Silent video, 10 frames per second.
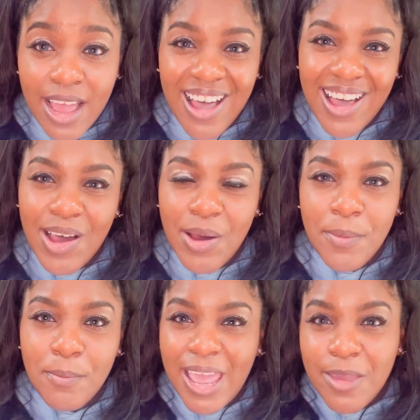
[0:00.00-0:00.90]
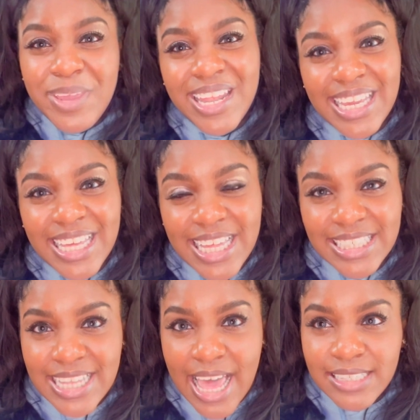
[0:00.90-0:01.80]
My opinion
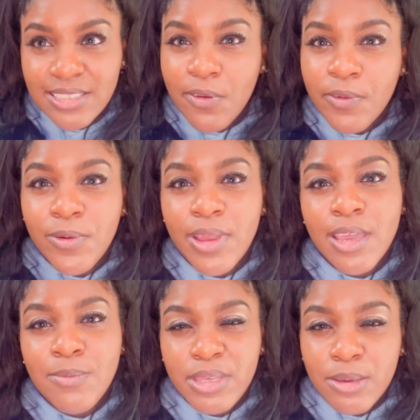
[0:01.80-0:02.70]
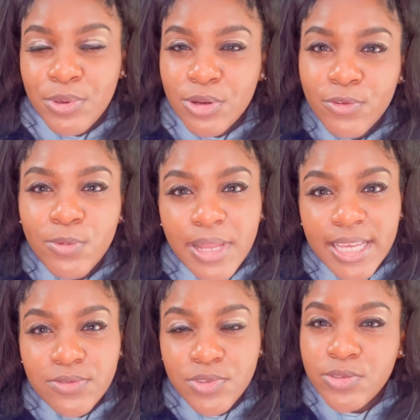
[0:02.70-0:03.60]
is that South Korea can be a beautiful
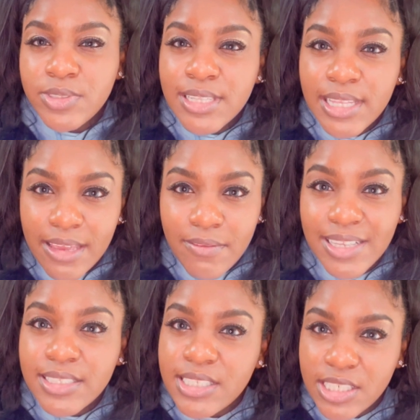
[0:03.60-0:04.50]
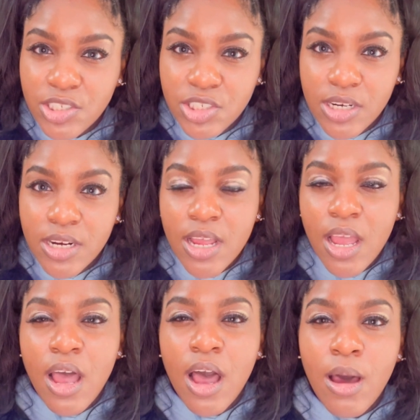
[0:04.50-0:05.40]
place for you to live as a teacher,
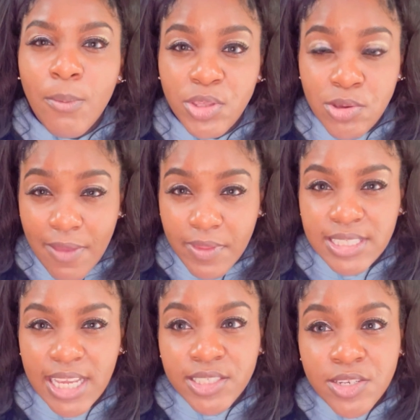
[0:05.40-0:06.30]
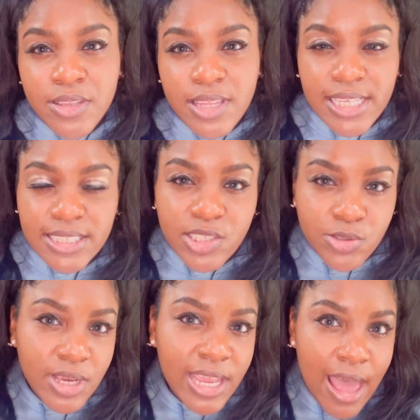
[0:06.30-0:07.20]
but you have to take certain things
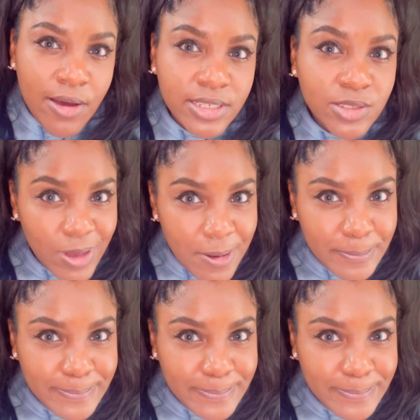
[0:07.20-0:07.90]
into account as well.